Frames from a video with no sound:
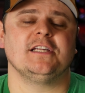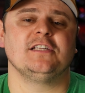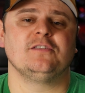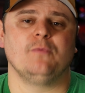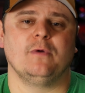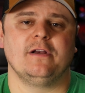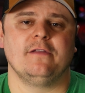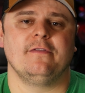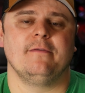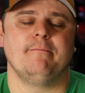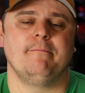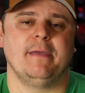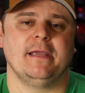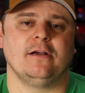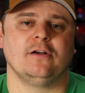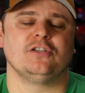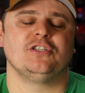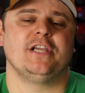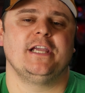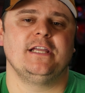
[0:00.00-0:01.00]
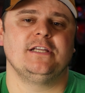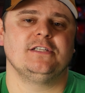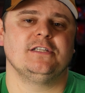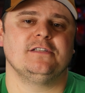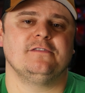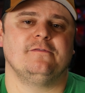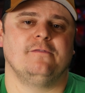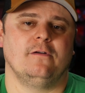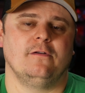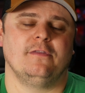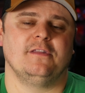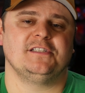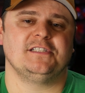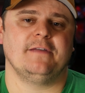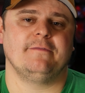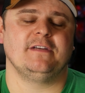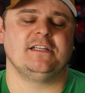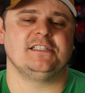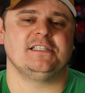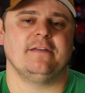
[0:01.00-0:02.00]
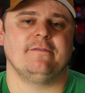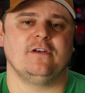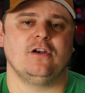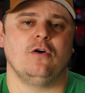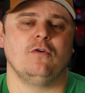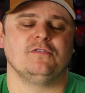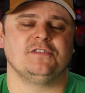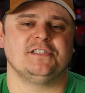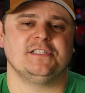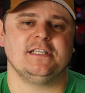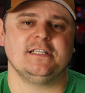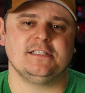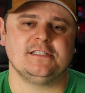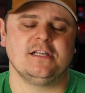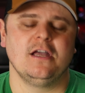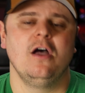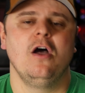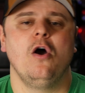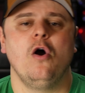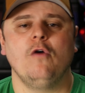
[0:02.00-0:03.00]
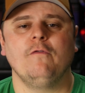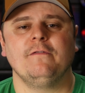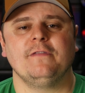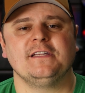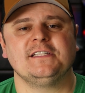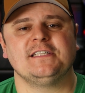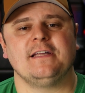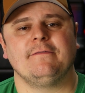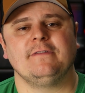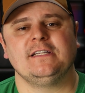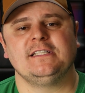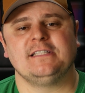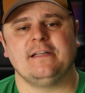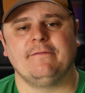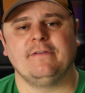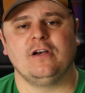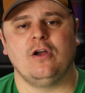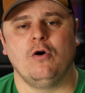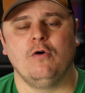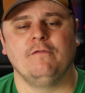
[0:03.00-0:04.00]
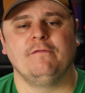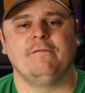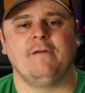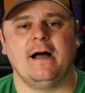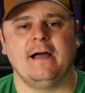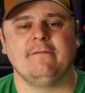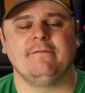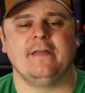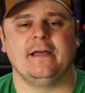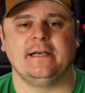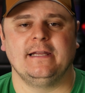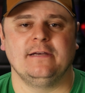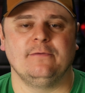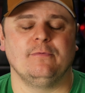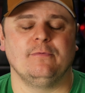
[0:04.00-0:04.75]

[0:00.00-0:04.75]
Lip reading: is one of the bigger changes for the 7706 over the 7705 that it